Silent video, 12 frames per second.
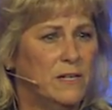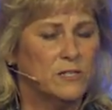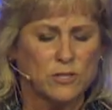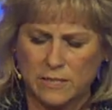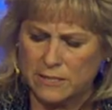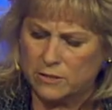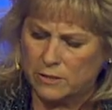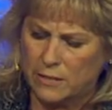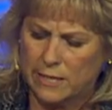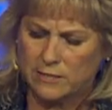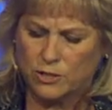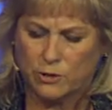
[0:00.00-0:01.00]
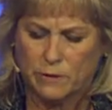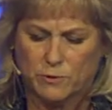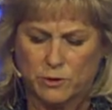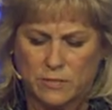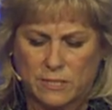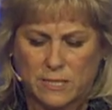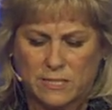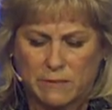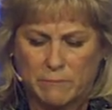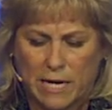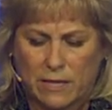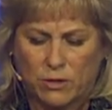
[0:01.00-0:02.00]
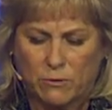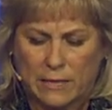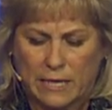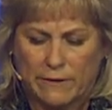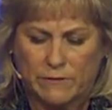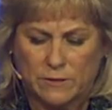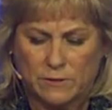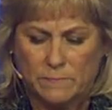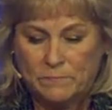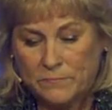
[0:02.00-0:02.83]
So, let's look at that scripture. It says in Matthew 11,